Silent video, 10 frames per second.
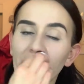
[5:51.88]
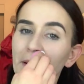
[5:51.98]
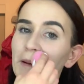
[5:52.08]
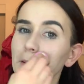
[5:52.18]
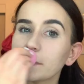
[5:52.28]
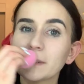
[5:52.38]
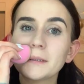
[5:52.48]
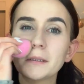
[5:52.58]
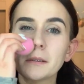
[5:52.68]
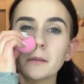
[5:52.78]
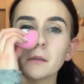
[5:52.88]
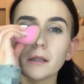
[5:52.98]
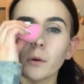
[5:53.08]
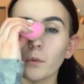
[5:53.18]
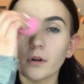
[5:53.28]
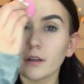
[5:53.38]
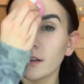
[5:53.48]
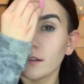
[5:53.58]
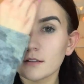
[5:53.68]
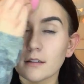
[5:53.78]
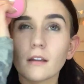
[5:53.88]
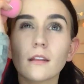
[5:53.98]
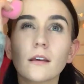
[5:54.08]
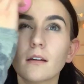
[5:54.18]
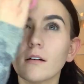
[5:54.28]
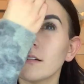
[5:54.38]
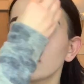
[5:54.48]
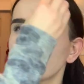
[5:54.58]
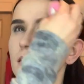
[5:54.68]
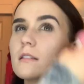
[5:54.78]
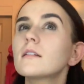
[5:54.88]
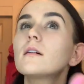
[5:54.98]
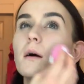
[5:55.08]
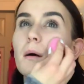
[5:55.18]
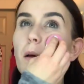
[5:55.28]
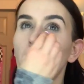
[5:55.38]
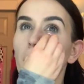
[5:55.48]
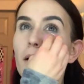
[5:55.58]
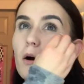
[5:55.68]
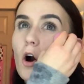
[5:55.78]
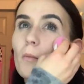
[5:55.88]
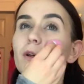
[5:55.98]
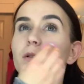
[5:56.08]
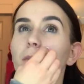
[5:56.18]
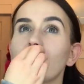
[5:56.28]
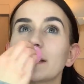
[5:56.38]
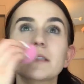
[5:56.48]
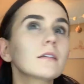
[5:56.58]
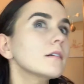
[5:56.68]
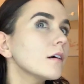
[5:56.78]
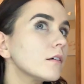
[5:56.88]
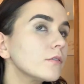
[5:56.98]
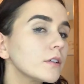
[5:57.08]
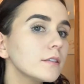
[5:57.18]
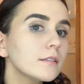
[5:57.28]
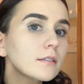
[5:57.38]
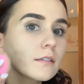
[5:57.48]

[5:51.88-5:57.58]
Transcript: And I just continue to like work it until I think it all looks, all my spots look covered.